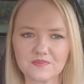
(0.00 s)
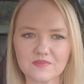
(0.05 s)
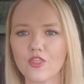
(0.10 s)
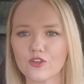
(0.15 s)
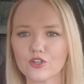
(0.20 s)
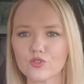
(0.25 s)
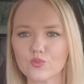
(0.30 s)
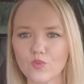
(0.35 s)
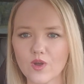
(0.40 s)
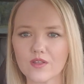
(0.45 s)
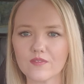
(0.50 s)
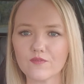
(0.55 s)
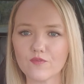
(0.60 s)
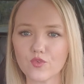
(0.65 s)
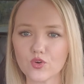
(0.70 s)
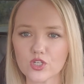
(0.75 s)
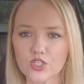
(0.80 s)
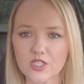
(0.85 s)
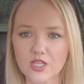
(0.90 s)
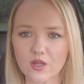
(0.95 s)
There's one
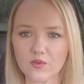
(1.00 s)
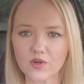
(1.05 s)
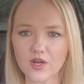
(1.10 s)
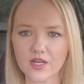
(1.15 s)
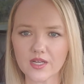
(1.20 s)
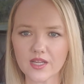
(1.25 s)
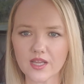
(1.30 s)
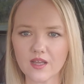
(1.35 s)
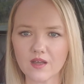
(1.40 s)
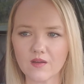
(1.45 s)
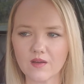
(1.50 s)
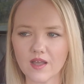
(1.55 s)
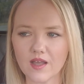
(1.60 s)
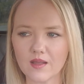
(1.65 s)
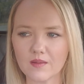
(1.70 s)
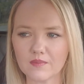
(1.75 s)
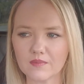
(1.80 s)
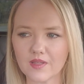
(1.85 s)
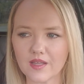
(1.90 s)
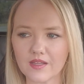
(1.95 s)
for sale right now,
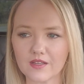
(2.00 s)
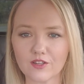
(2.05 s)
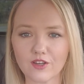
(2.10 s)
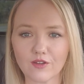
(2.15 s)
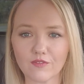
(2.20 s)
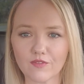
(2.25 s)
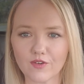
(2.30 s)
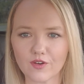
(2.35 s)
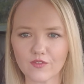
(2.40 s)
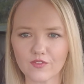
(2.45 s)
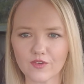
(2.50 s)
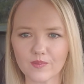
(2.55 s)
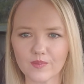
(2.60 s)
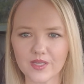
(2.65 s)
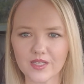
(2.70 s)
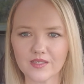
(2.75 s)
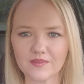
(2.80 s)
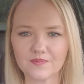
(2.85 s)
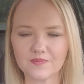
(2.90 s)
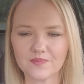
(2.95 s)
like not far from
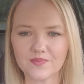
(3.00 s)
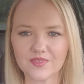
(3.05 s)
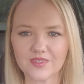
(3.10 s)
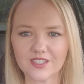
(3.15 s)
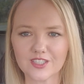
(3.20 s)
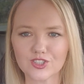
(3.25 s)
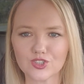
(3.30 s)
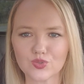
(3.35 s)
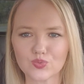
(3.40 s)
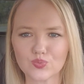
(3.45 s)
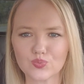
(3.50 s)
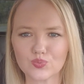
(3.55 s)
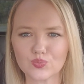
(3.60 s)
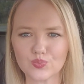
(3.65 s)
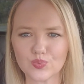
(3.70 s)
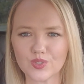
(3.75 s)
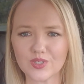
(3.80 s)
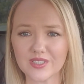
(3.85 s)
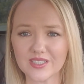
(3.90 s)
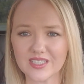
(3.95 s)
me. It's
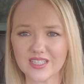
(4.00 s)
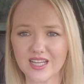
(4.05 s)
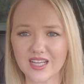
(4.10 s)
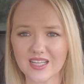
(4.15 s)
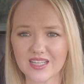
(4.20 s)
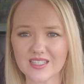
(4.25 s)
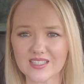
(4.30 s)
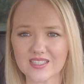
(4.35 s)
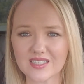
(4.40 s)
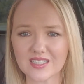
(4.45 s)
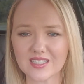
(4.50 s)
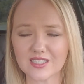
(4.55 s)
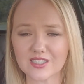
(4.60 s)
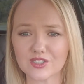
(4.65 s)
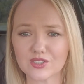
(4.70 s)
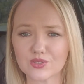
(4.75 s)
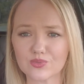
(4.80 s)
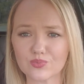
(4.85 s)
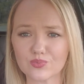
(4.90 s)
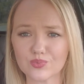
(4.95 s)
really nice, and
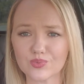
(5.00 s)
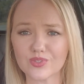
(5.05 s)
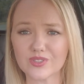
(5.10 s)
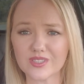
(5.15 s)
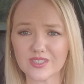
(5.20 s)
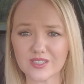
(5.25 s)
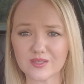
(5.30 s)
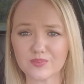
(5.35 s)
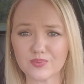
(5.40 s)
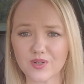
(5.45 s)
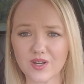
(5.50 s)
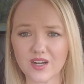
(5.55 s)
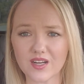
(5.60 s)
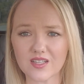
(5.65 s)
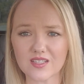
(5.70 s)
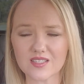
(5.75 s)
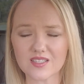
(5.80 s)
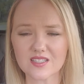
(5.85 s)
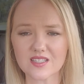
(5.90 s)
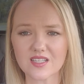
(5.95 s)
it's really good
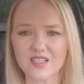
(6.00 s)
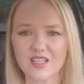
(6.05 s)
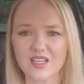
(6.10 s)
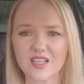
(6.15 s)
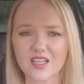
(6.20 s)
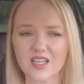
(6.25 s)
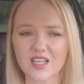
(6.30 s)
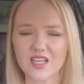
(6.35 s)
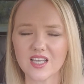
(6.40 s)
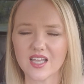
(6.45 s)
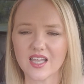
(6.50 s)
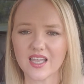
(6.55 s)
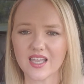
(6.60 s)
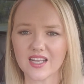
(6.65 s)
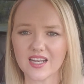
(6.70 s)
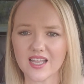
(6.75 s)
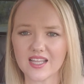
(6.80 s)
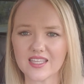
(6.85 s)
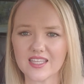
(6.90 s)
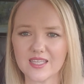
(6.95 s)
price.
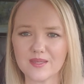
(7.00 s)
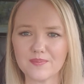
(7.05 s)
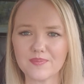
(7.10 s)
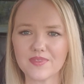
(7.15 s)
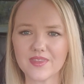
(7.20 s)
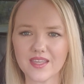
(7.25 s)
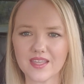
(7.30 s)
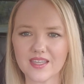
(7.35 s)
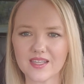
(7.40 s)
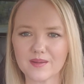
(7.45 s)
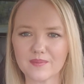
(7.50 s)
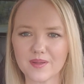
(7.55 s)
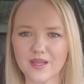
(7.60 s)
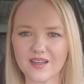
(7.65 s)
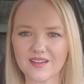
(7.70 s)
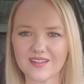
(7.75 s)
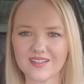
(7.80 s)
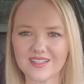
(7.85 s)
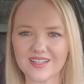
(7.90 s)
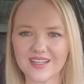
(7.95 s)
And I keep thinking
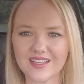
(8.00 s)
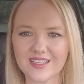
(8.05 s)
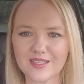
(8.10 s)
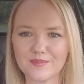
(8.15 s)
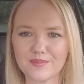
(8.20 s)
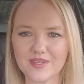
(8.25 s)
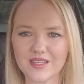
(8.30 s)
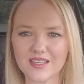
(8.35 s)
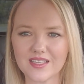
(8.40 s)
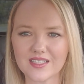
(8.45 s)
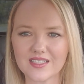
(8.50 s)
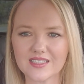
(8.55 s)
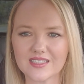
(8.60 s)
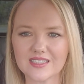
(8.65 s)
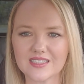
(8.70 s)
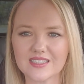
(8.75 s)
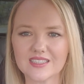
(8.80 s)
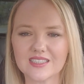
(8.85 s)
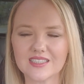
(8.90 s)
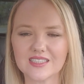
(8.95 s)
about it. I keep
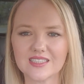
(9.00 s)
thinking,